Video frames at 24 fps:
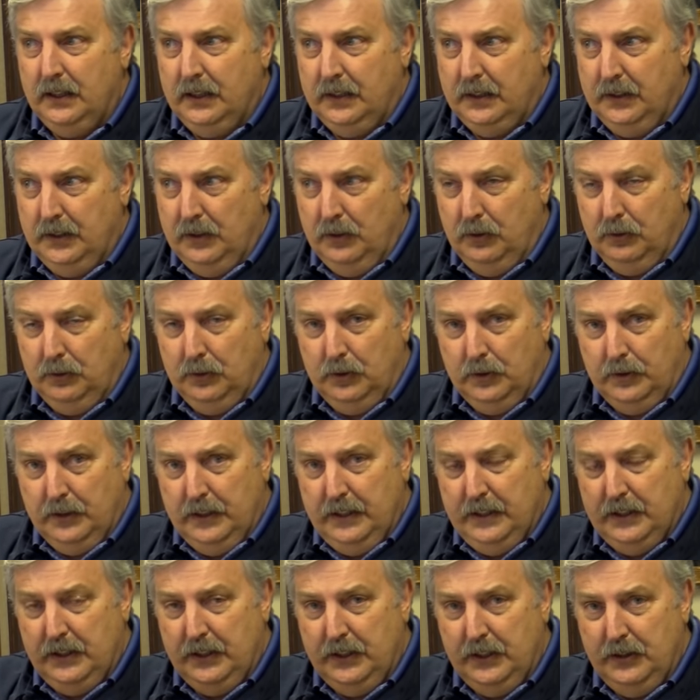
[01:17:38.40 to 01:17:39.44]
you know,
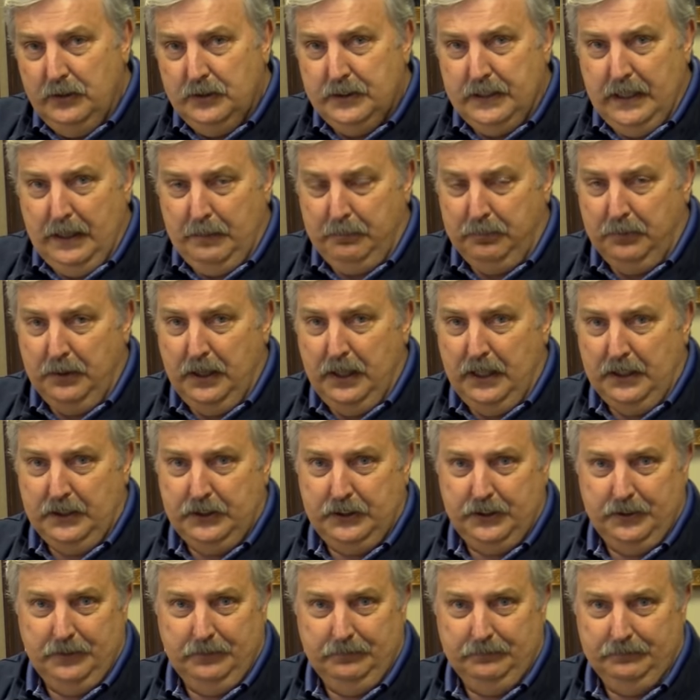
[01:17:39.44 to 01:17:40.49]
learning to use that
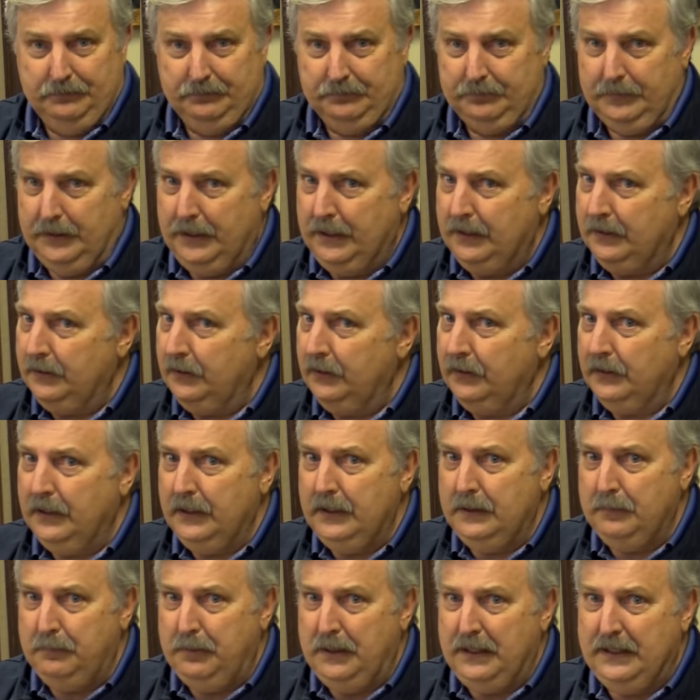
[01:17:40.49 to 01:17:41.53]
brush and
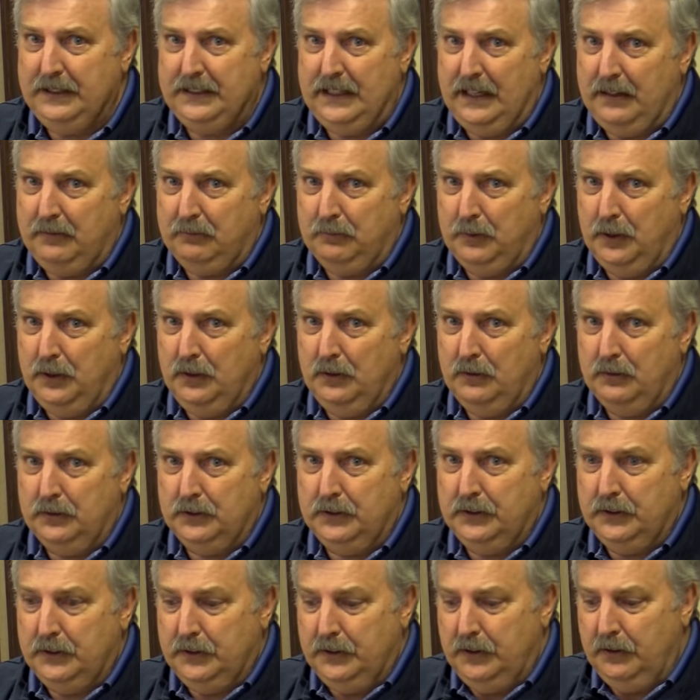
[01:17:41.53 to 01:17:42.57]
learning to paint that
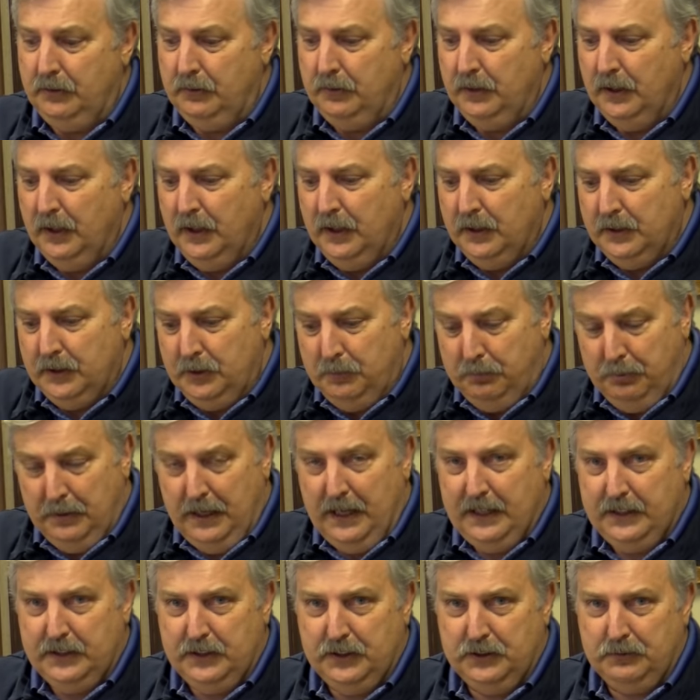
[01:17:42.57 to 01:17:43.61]
rose. You you
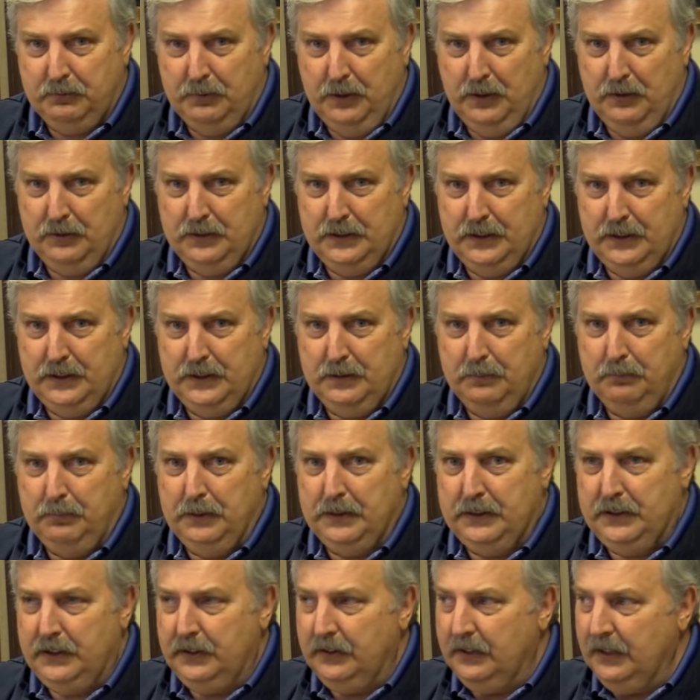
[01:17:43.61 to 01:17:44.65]
practice roses,
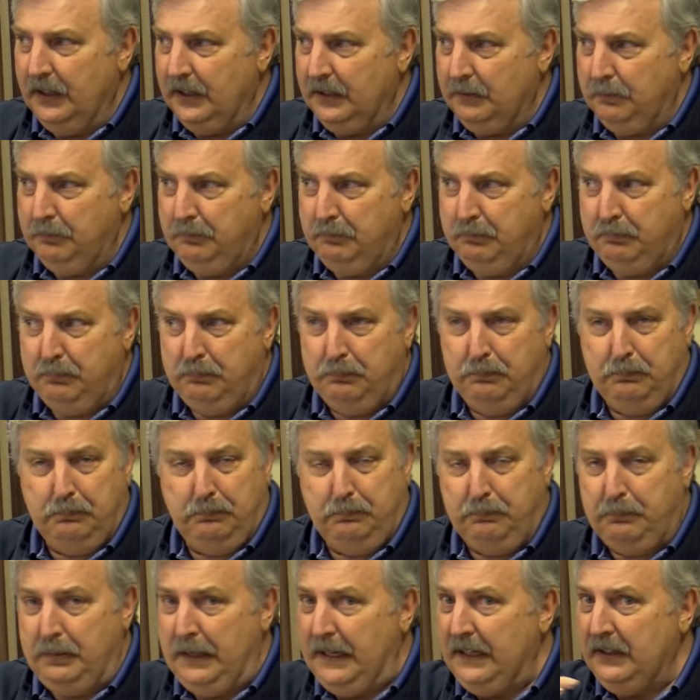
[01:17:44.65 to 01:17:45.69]
but you got to
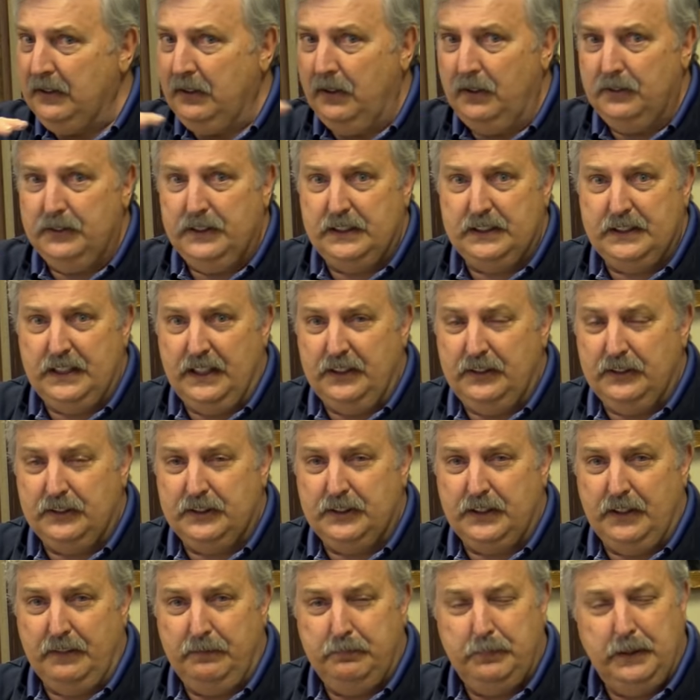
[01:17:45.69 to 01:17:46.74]
paint all this other
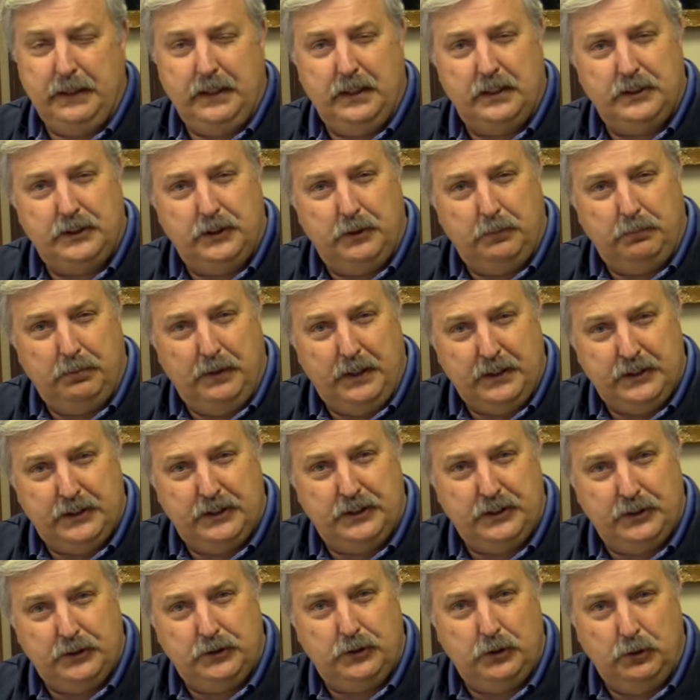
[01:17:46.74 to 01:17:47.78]
stuff because your brush
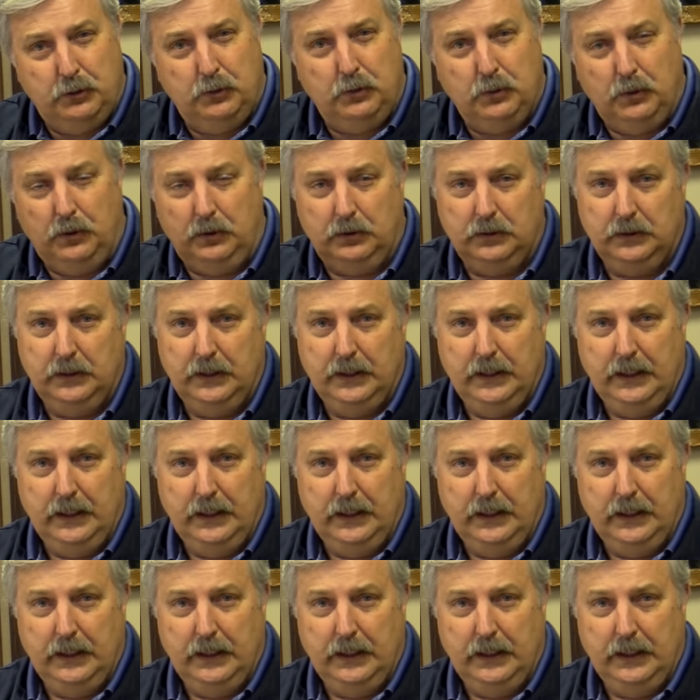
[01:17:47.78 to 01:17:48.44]
is a tool